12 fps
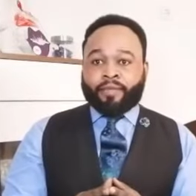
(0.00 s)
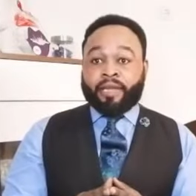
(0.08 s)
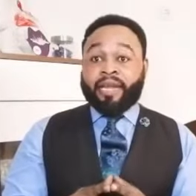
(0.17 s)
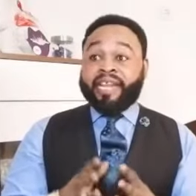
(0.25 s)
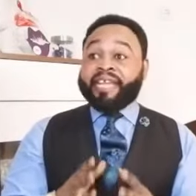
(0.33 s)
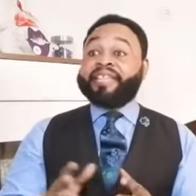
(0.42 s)

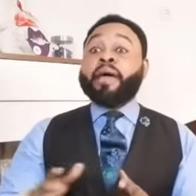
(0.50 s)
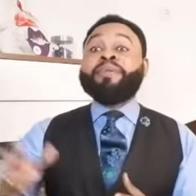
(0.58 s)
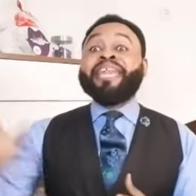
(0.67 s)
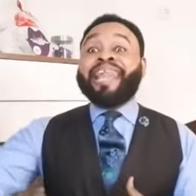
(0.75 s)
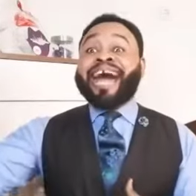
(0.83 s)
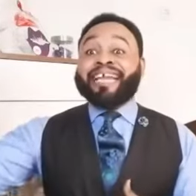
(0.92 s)
let there be
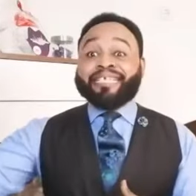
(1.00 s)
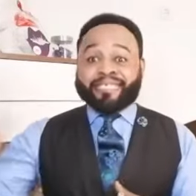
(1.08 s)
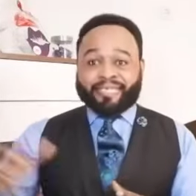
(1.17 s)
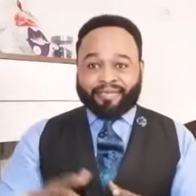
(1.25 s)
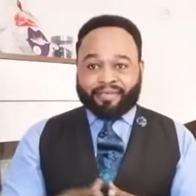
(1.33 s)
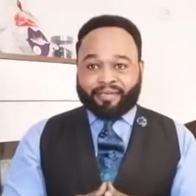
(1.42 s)

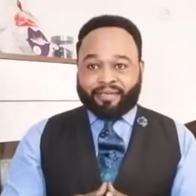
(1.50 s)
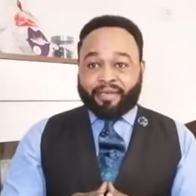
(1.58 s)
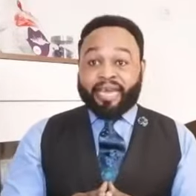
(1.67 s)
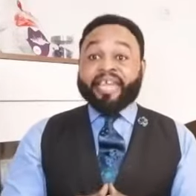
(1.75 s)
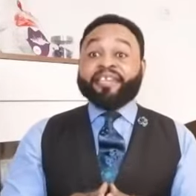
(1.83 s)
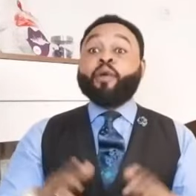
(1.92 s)
light,
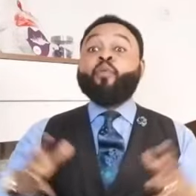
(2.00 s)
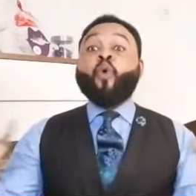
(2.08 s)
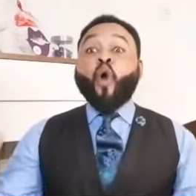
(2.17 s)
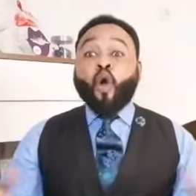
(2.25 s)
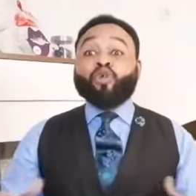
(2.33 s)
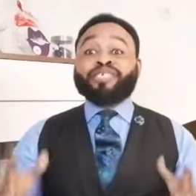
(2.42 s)
and there
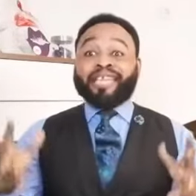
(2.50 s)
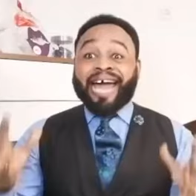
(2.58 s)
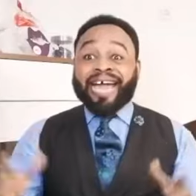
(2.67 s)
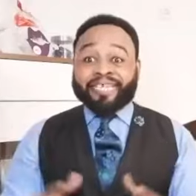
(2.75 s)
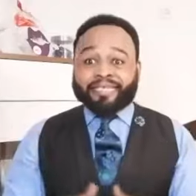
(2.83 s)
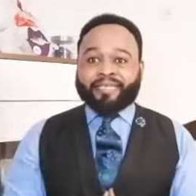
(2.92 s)
was
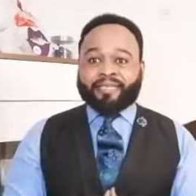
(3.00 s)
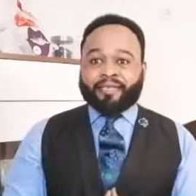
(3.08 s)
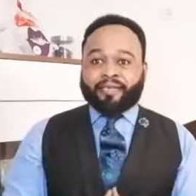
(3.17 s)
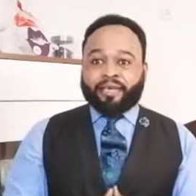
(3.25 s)
light.